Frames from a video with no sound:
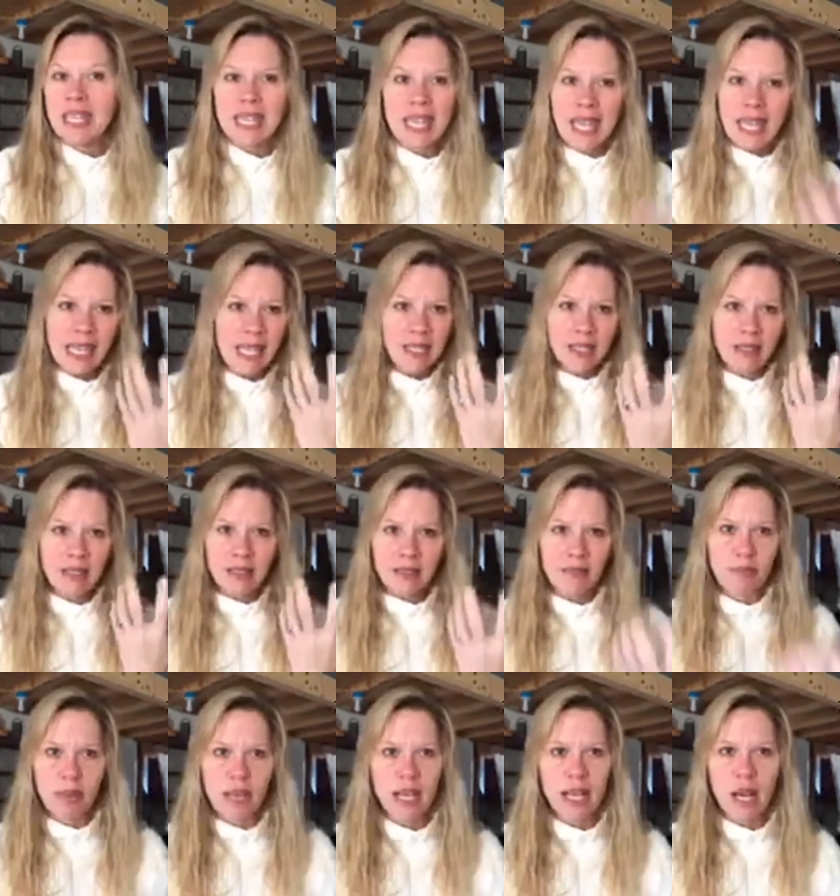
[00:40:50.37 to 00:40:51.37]
He can't
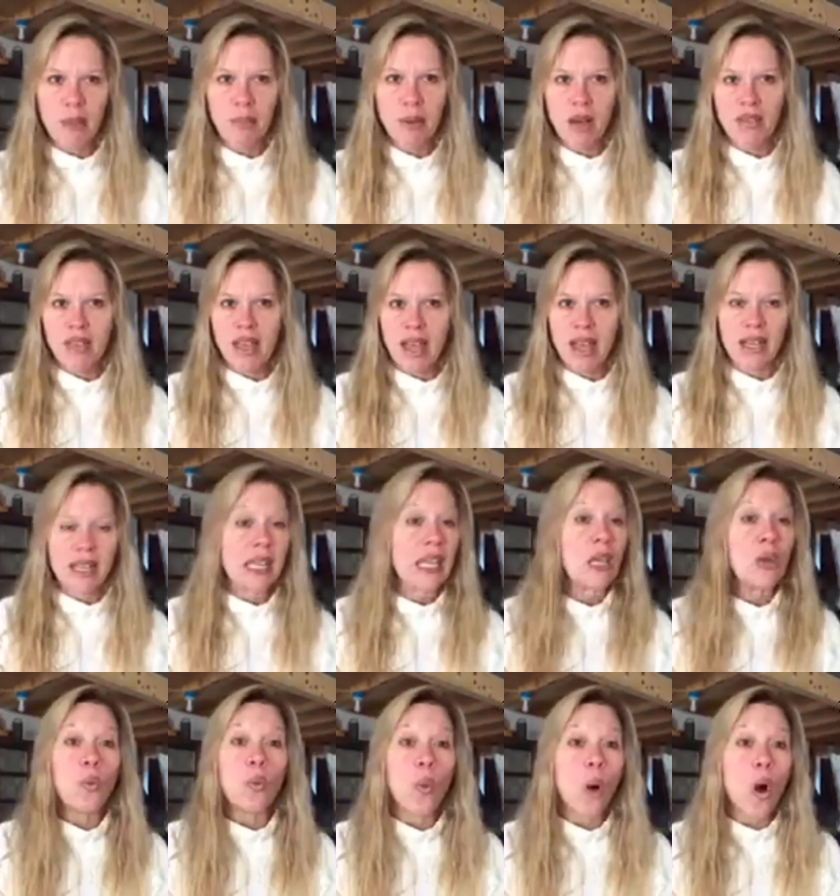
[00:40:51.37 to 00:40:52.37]
pick up on that.
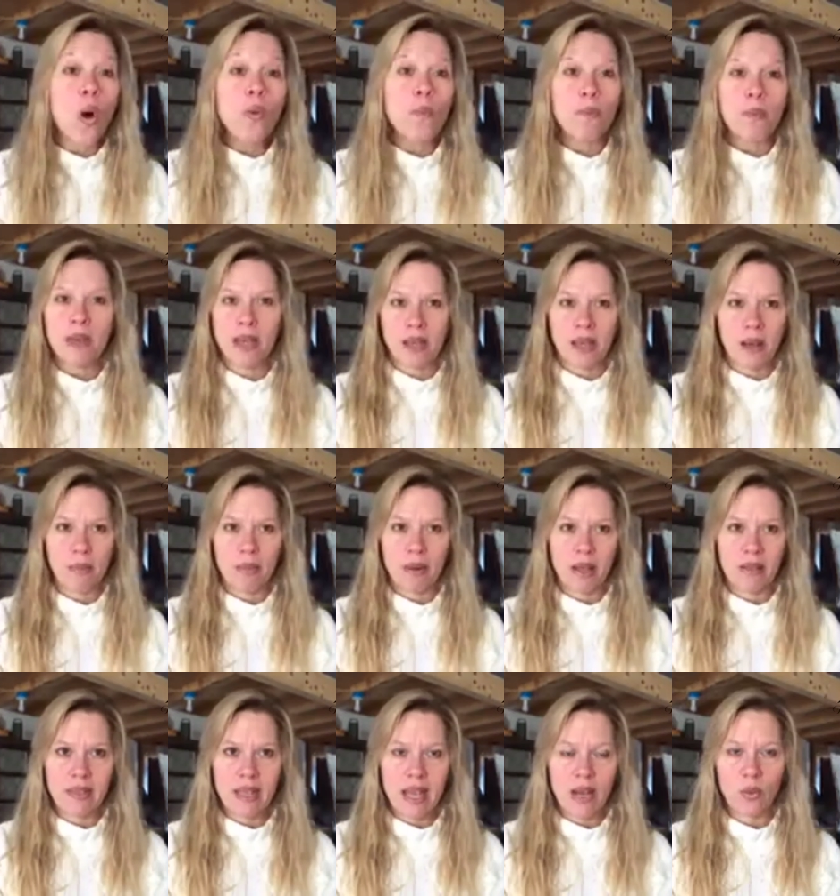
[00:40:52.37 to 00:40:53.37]
He won't pick up
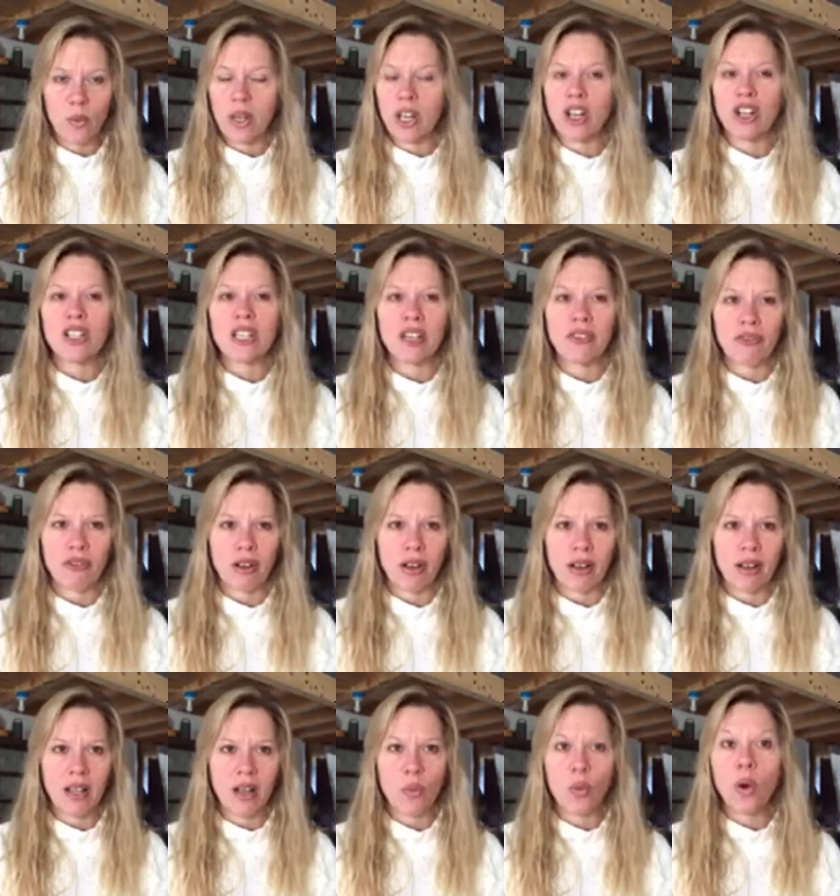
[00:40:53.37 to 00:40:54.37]
on that. We are
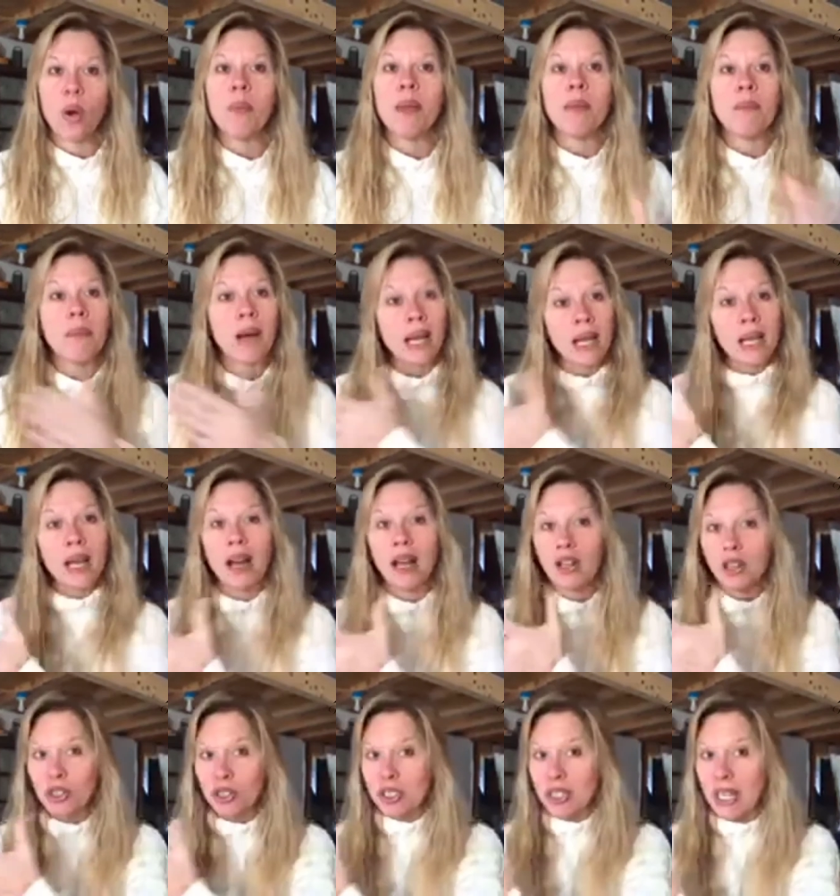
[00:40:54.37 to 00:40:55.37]
different. A woman might
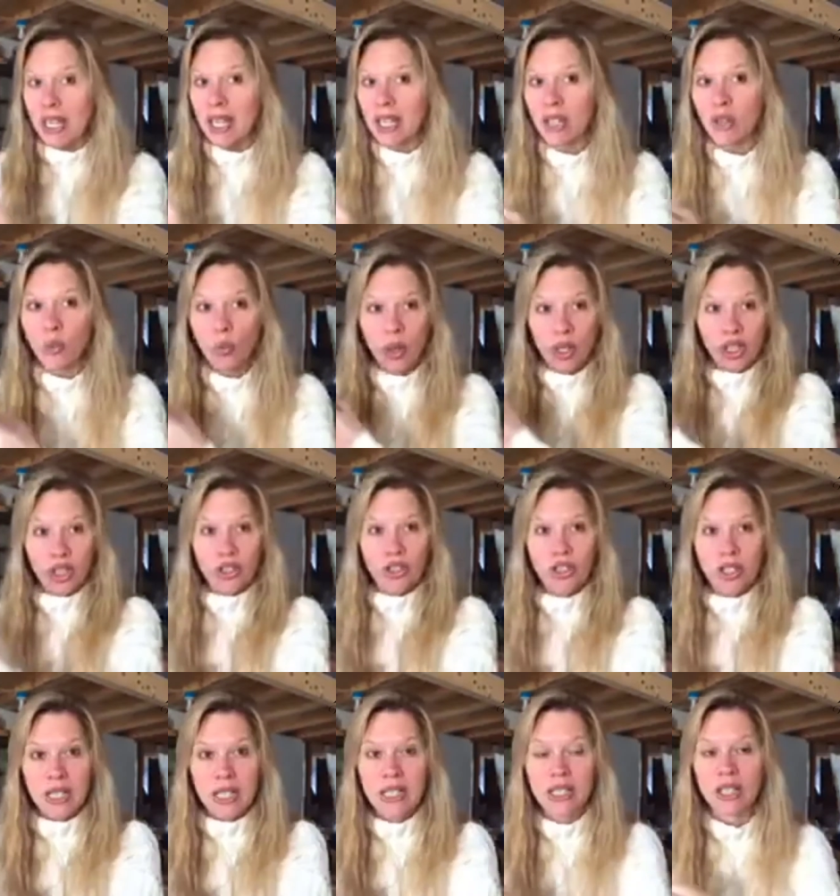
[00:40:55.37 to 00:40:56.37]
understand what
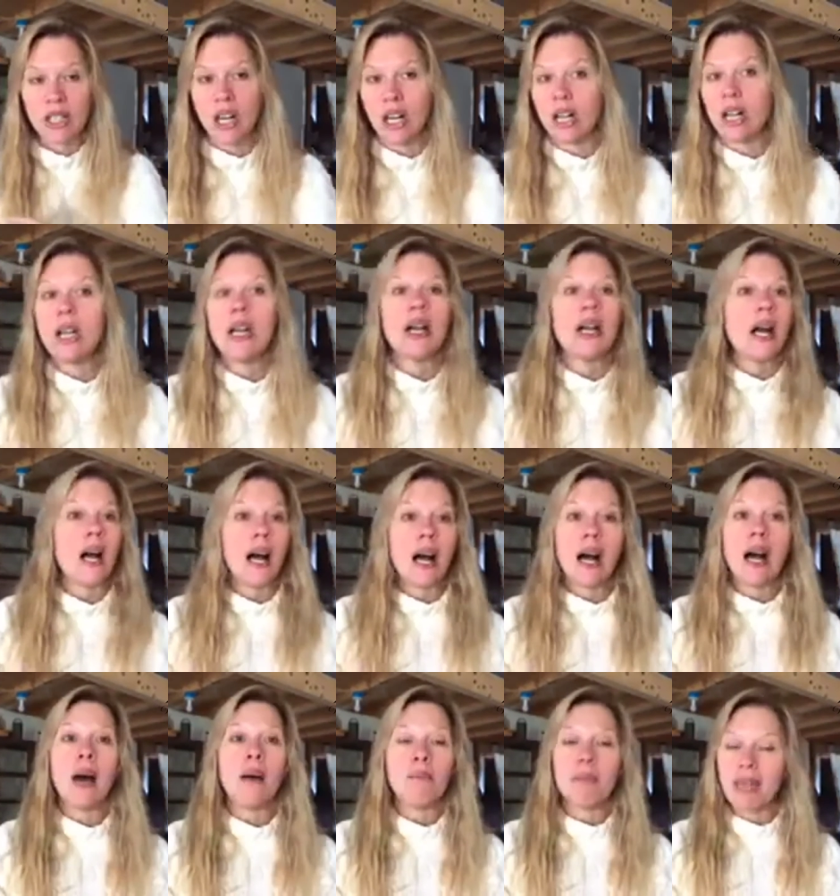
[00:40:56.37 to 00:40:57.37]
your needs are.
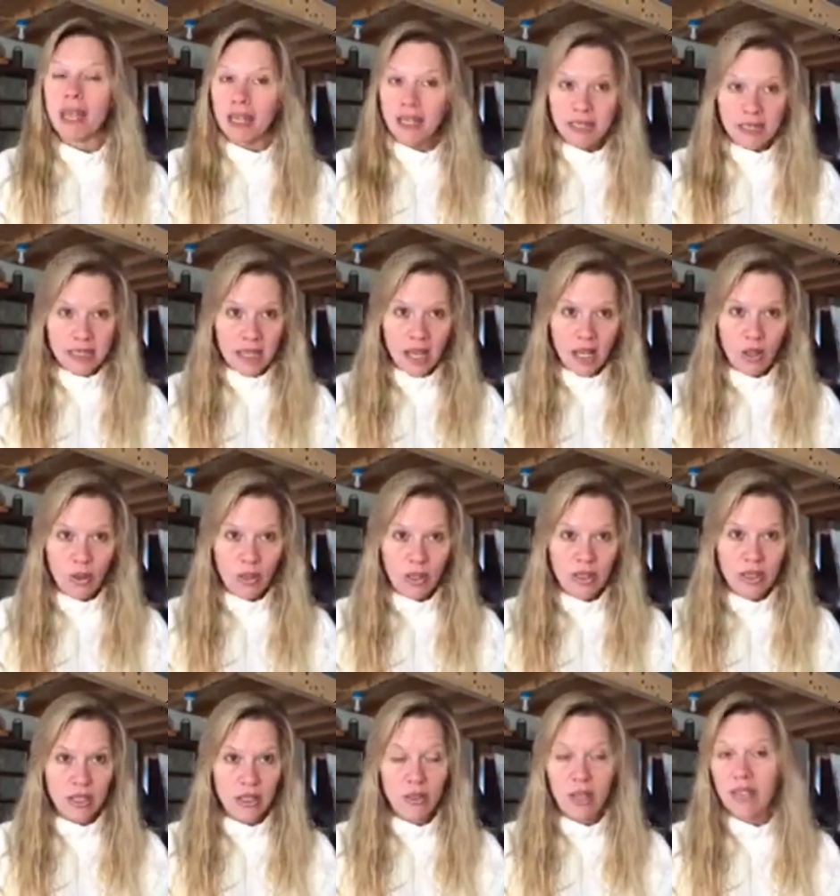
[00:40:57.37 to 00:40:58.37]
A man is not
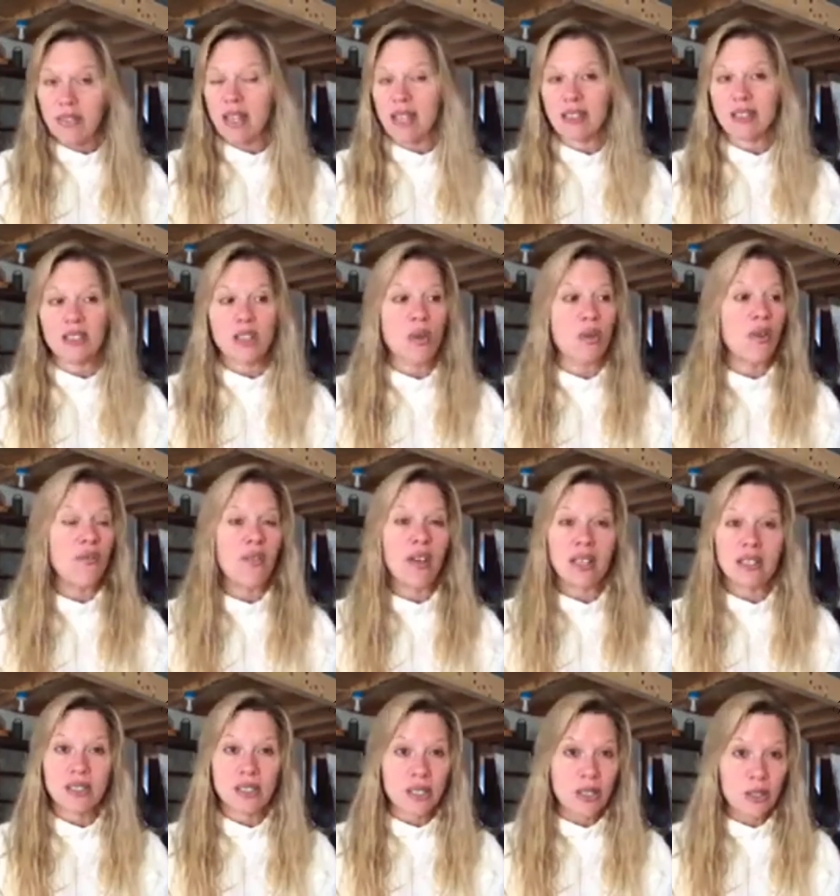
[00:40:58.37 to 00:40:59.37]
going to, and that's no
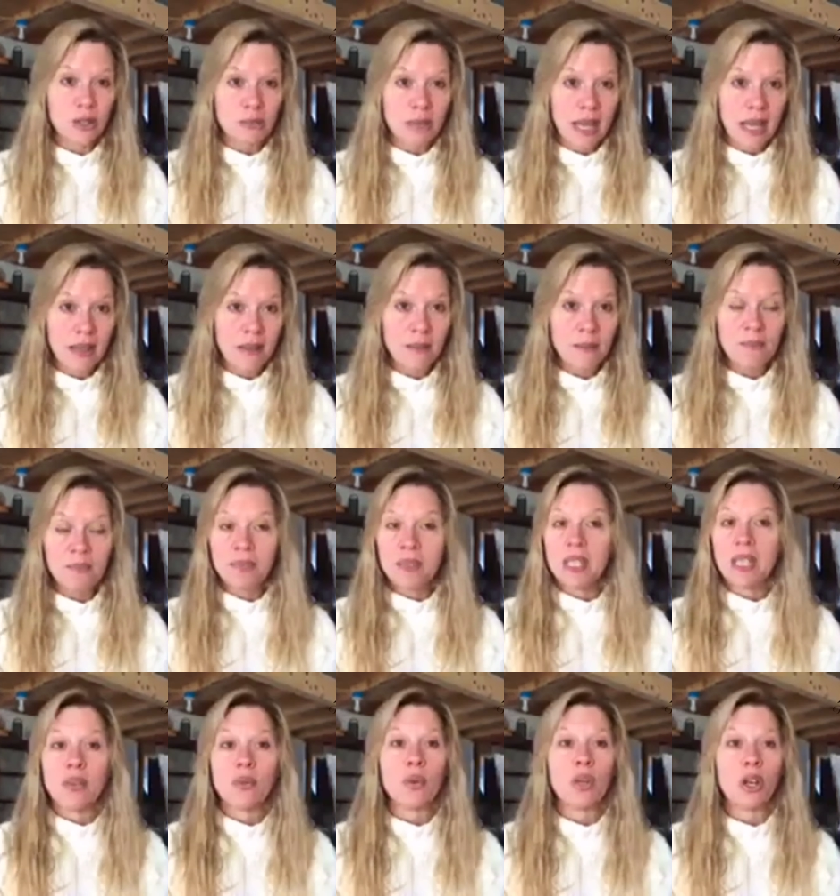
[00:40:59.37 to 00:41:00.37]
offense to you men.
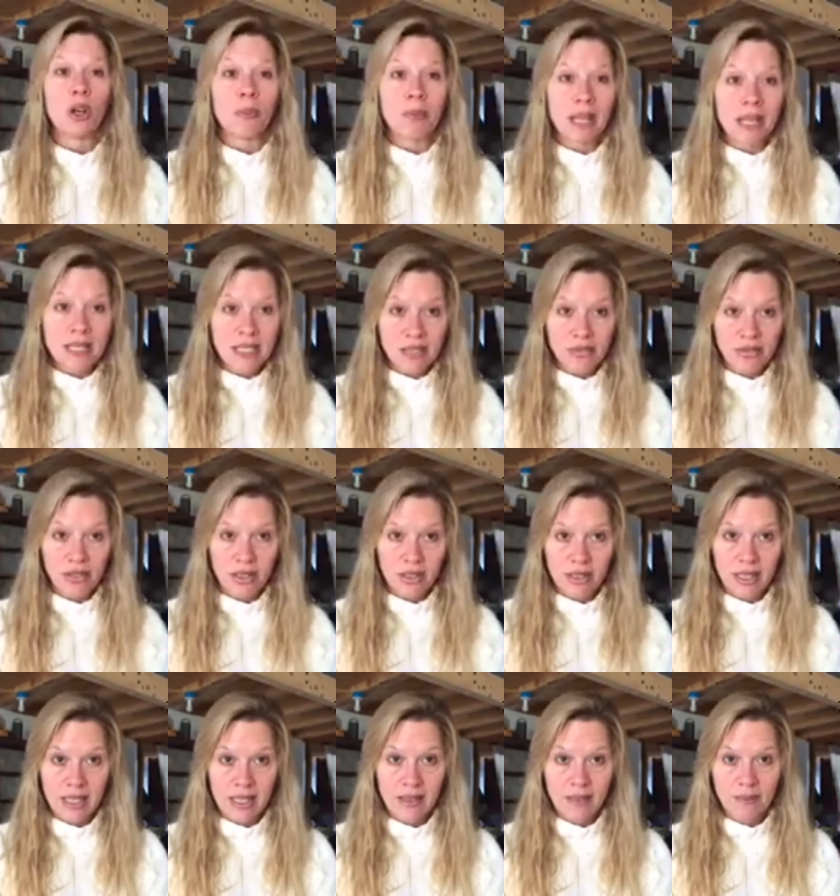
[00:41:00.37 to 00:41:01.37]
We are made
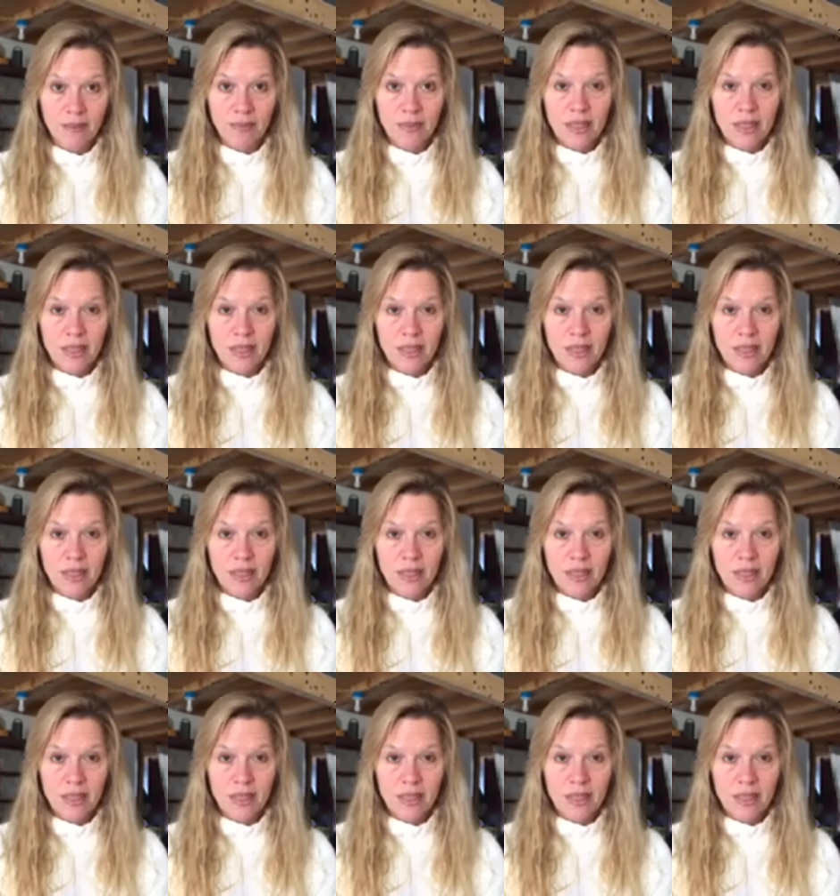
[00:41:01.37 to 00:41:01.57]
differently.